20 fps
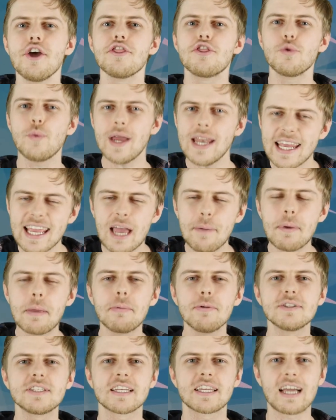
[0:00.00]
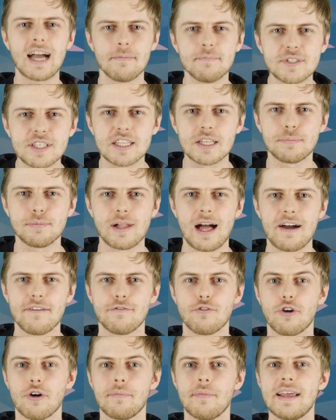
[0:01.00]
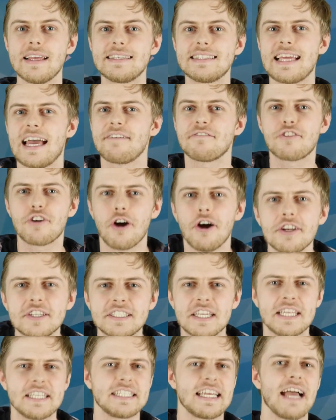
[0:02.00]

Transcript: The way to get people to come to the platform is to have content,